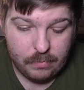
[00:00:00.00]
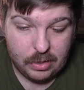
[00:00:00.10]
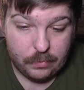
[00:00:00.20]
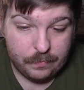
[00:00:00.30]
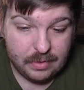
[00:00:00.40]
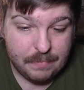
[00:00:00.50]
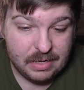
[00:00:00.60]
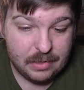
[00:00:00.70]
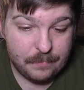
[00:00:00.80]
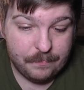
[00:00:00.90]
well,
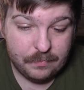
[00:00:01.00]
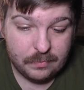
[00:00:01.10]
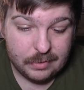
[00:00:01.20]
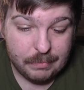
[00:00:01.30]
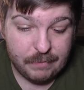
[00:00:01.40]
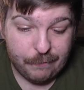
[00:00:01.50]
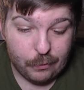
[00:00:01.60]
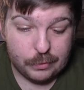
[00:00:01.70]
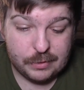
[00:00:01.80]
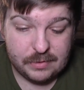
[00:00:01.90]
let me let me
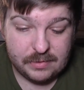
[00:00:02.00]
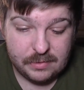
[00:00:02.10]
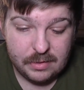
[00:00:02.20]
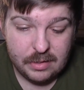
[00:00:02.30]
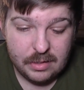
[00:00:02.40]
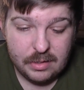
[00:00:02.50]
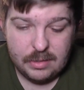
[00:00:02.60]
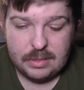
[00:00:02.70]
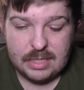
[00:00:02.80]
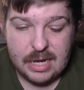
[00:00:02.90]
first
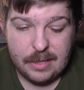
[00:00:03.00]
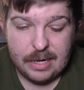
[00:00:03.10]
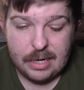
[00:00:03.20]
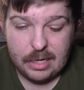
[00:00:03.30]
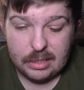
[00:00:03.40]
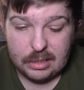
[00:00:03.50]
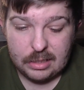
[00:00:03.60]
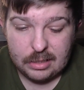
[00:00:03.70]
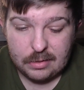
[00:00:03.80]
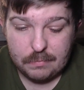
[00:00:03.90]
say that uh,
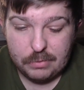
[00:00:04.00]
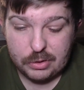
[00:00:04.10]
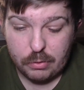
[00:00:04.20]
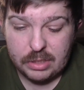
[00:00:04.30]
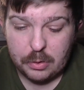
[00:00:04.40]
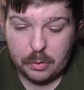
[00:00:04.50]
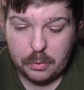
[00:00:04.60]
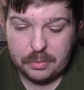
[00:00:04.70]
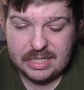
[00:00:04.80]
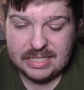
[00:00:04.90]
Missouri's
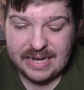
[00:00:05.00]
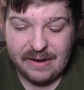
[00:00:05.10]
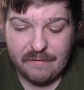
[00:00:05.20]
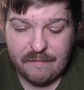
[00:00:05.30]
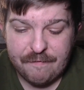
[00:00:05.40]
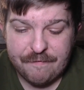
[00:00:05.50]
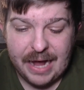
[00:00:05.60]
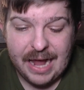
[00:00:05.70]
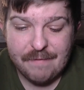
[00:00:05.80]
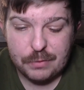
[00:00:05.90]
only down
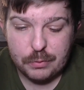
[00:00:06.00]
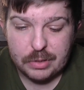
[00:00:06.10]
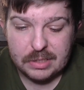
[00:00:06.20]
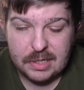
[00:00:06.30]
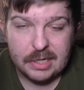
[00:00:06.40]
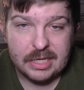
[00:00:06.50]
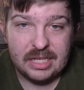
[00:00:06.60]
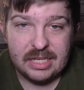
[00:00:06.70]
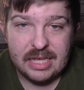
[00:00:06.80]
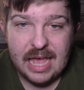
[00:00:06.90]
five to
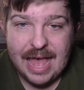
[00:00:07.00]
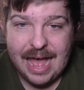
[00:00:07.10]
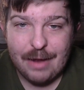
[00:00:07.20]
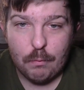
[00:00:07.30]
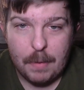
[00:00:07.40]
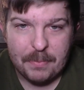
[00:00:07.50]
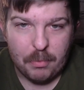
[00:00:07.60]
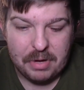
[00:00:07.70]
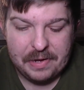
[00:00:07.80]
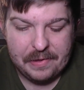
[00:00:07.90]
Kentucky at
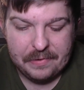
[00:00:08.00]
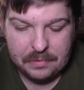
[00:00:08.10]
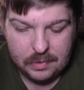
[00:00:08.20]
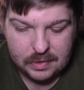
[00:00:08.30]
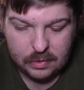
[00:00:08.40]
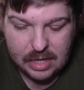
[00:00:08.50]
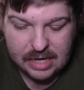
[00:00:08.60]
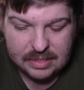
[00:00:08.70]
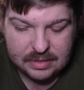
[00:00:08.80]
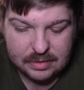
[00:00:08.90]
Rupp Arena, so
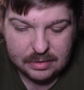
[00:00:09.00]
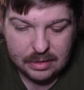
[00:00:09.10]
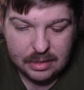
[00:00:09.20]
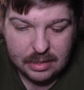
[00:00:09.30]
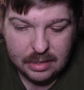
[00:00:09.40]
that's